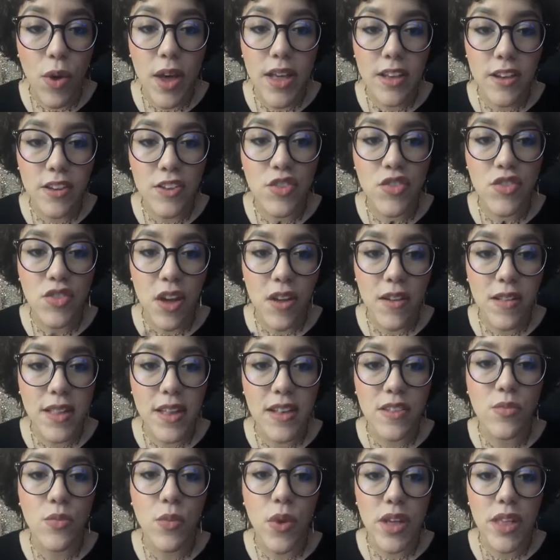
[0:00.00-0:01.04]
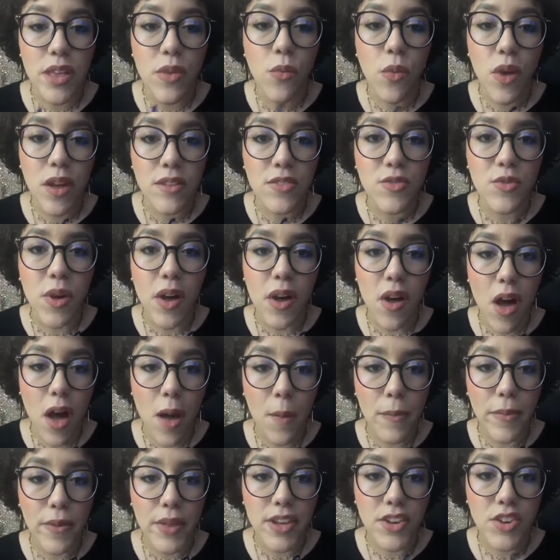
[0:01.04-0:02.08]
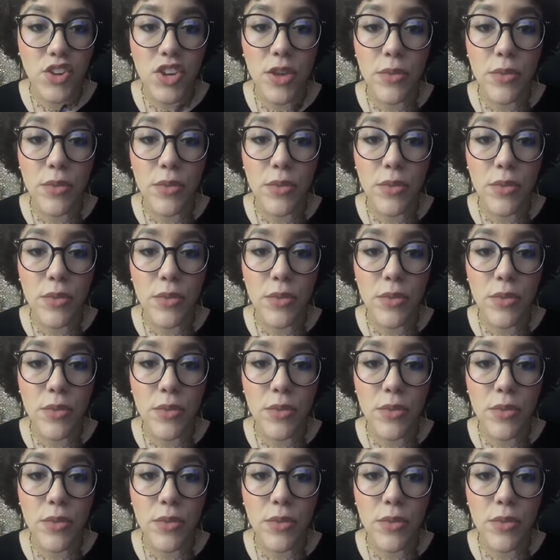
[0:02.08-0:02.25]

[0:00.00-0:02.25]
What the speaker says: what your struggle is, what you want to accomplish.